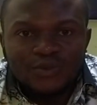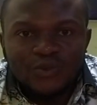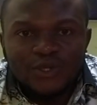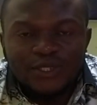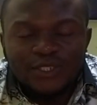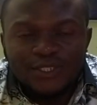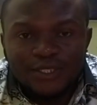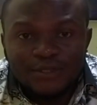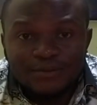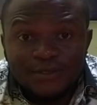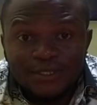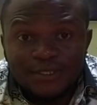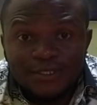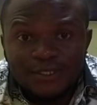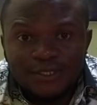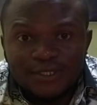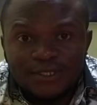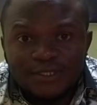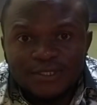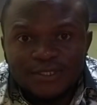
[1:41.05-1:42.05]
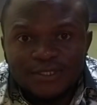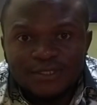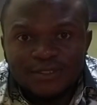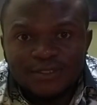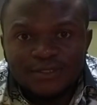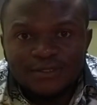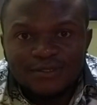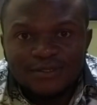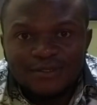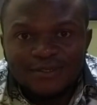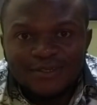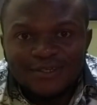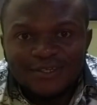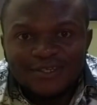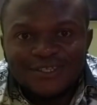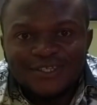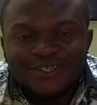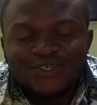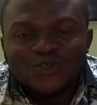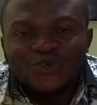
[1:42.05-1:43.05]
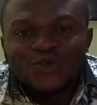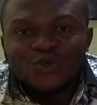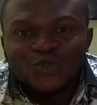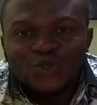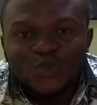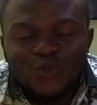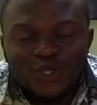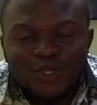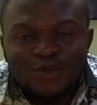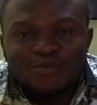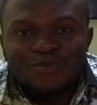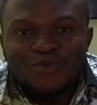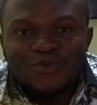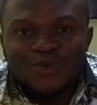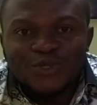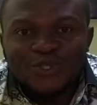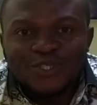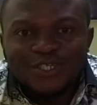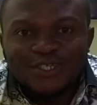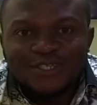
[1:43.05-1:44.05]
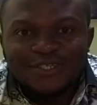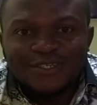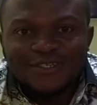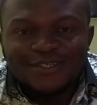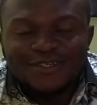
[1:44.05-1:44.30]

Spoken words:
what sepsis is, it is also important